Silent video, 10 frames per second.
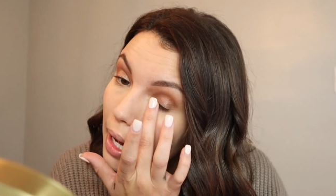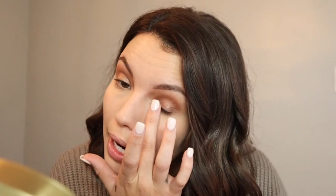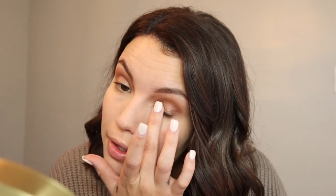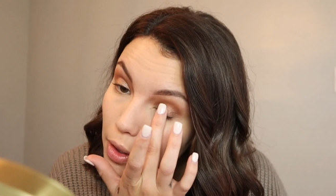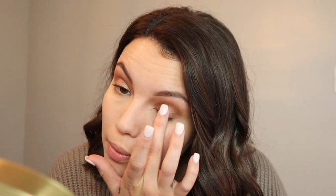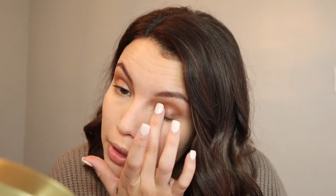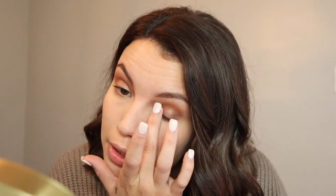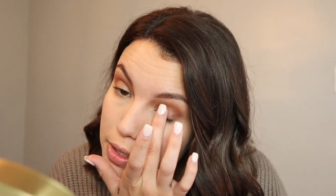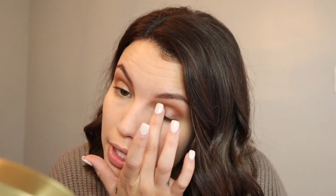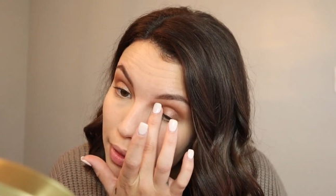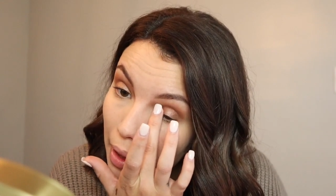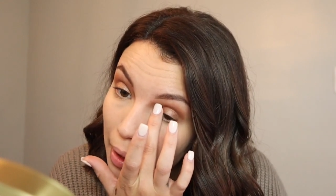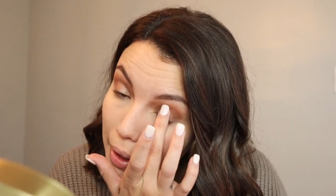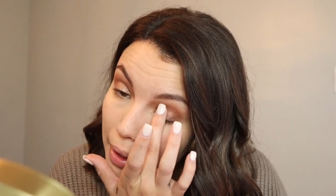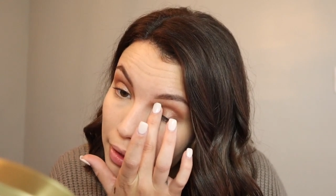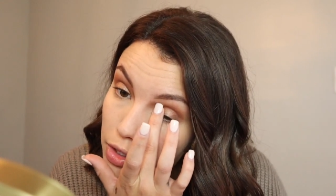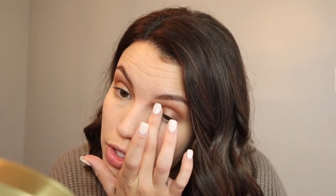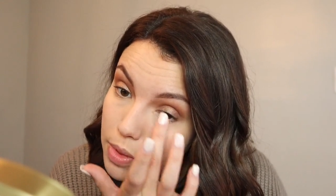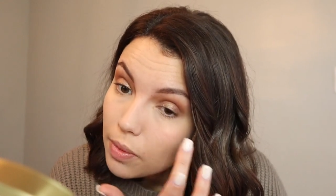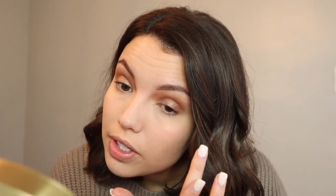I don't want to use a lot, and I
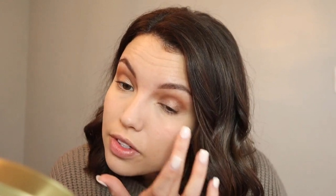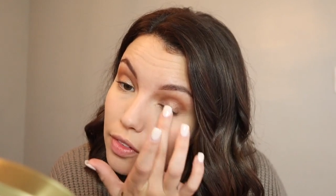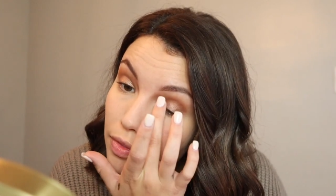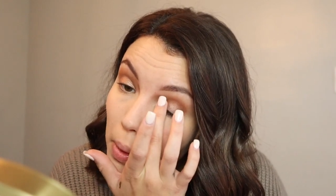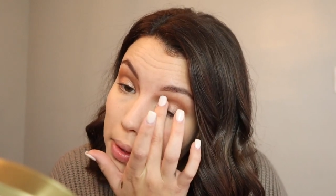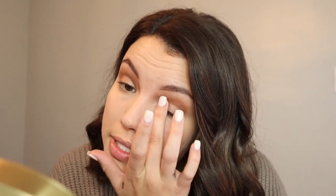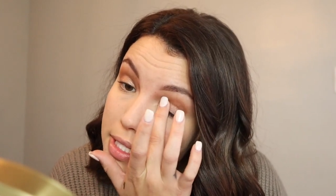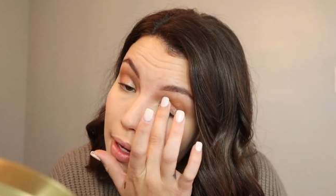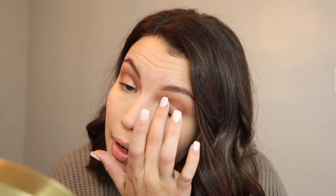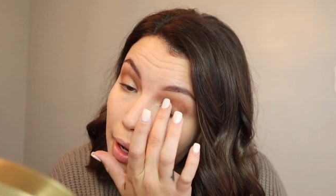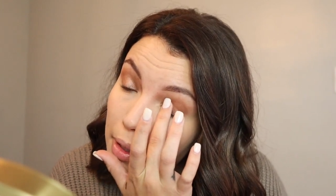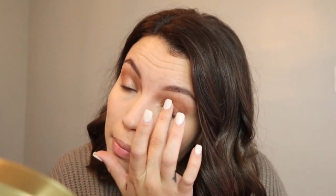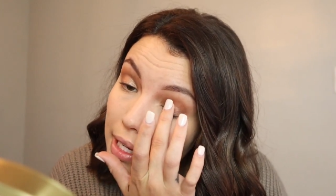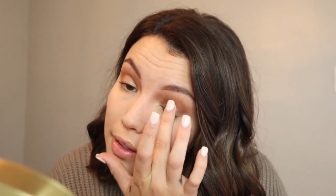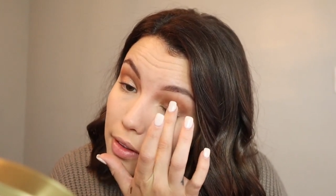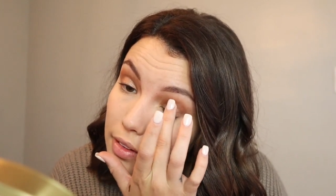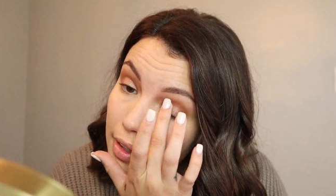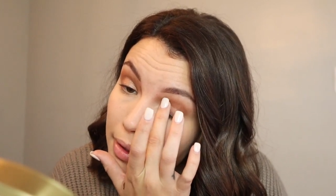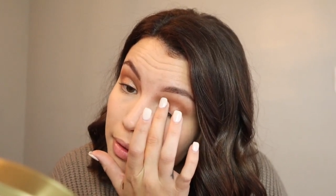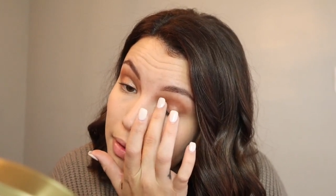just want to focus it on my inner
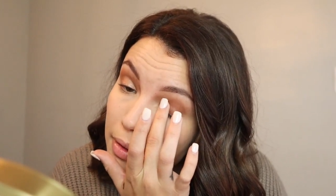lid.